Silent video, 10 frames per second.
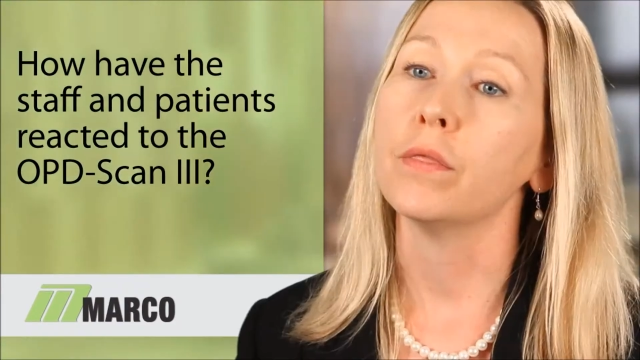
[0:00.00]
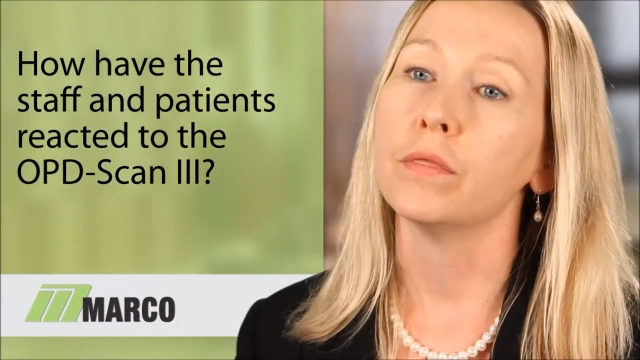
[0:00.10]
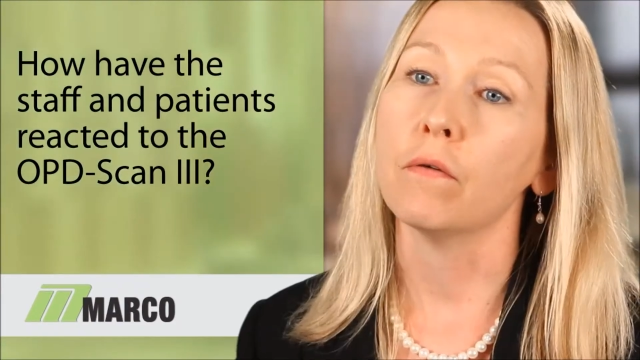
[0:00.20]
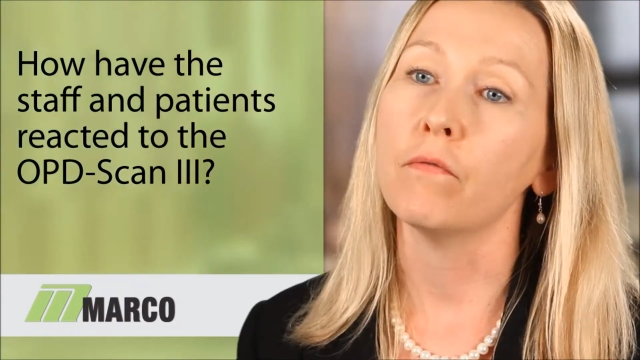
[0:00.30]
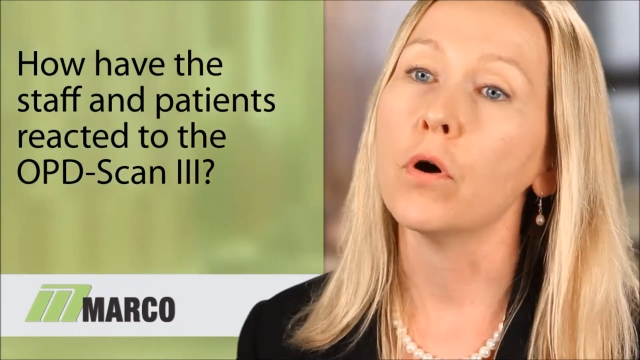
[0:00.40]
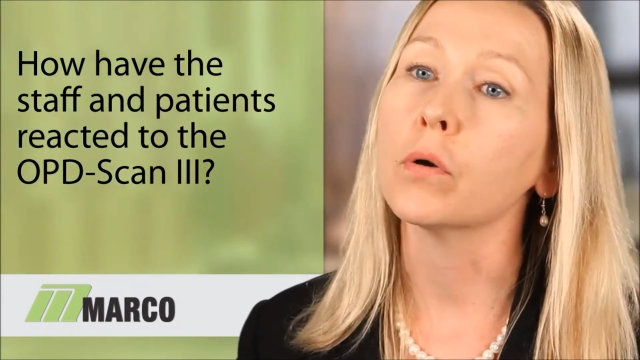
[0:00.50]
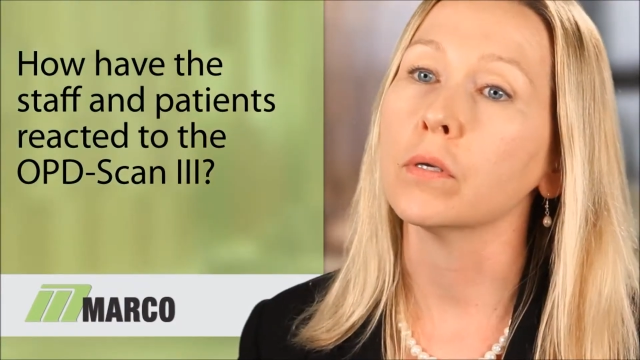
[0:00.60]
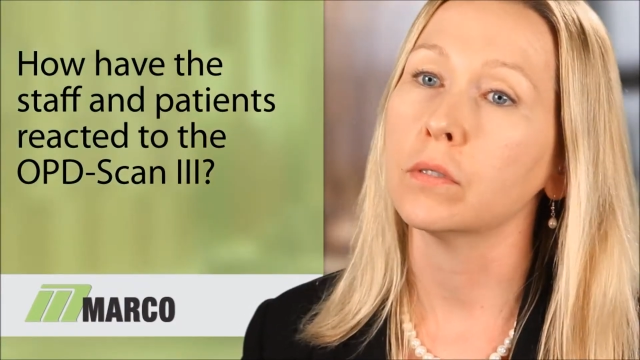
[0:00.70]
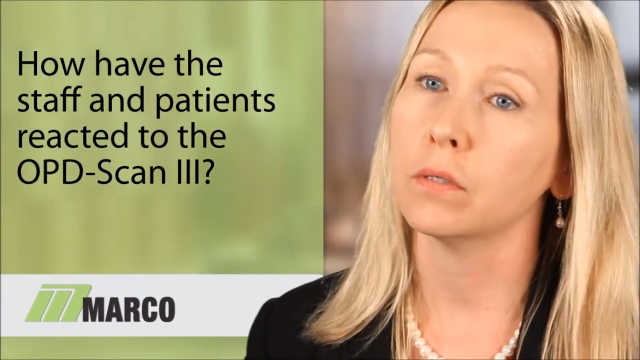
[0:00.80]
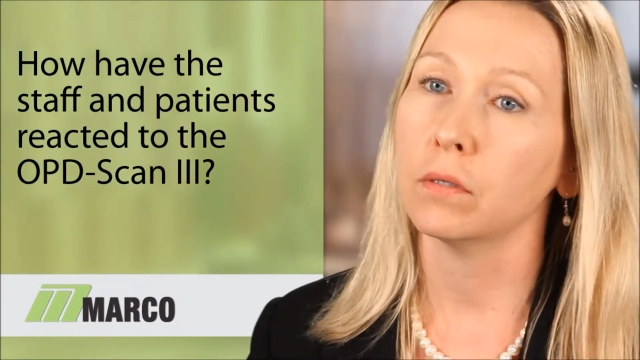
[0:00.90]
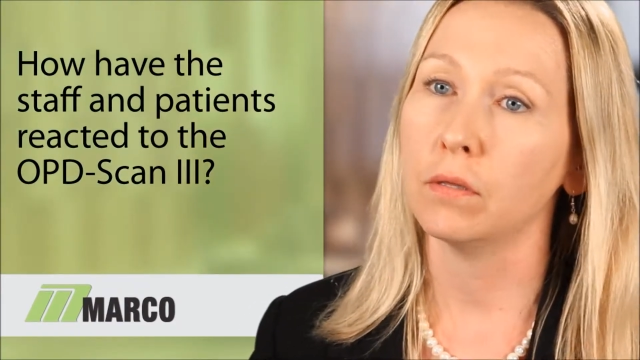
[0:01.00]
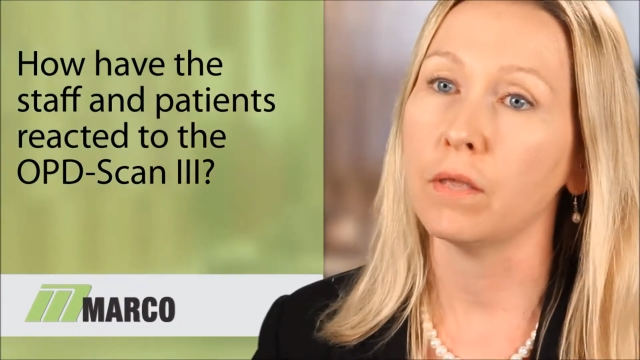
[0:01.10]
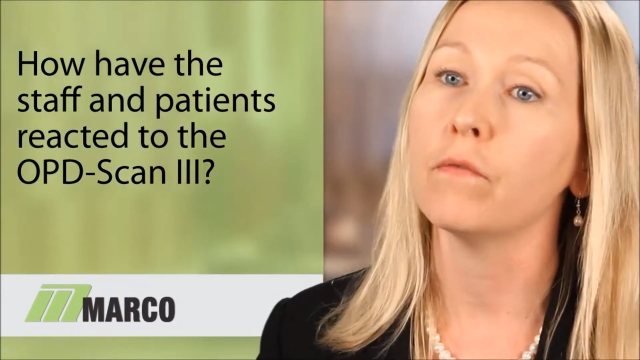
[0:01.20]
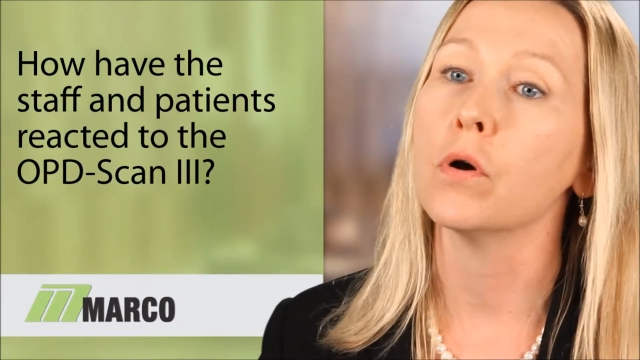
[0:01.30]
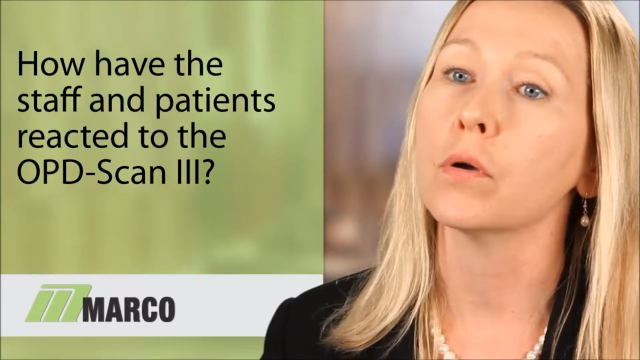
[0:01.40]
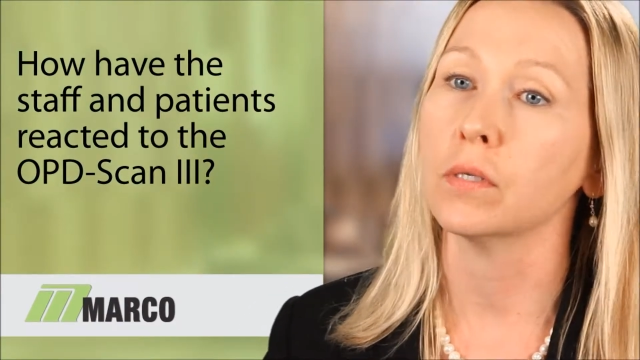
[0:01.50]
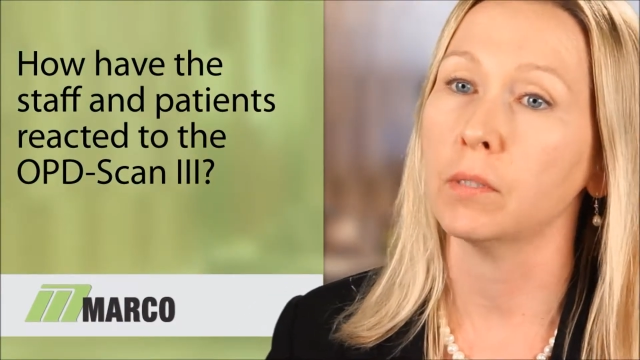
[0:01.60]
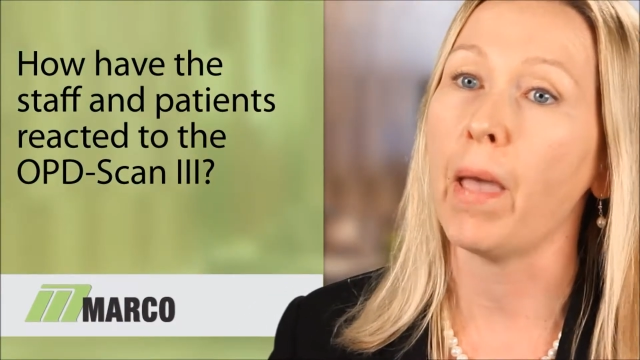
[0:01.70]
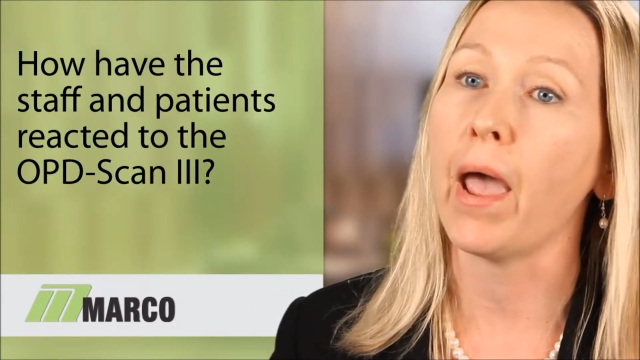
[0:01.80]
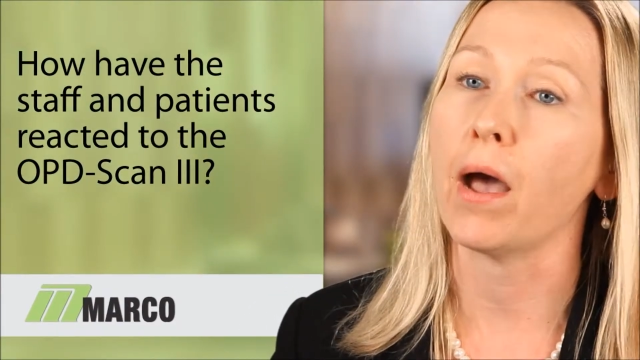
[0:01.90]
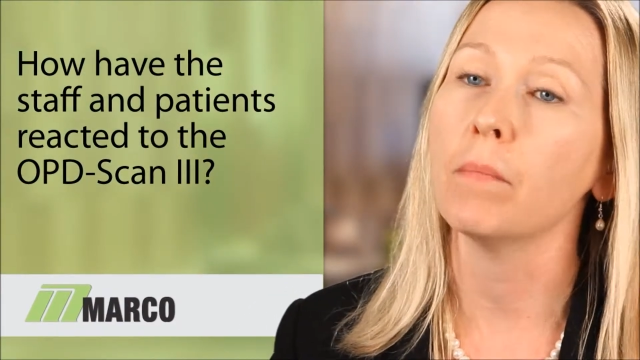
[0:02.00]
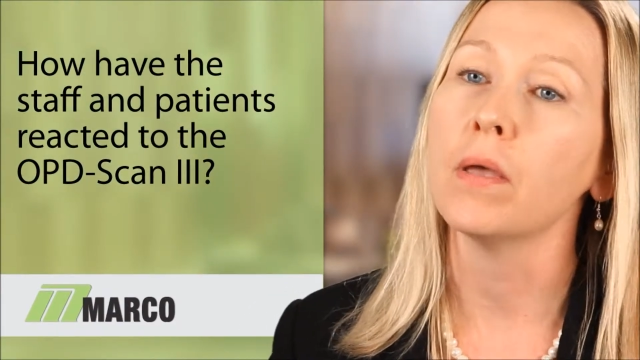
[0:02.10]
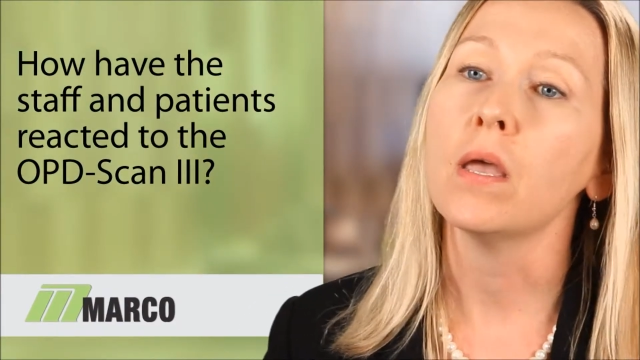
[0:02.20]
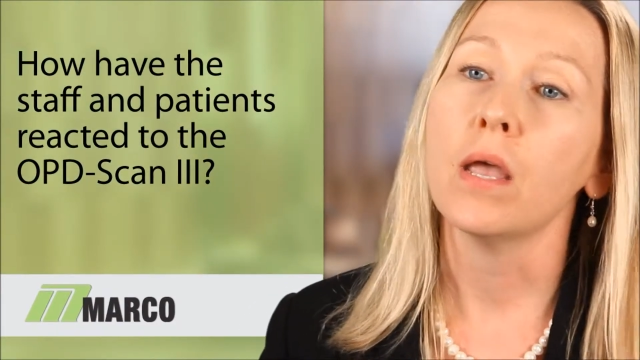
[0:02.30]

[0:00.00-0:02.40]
with the defocus map.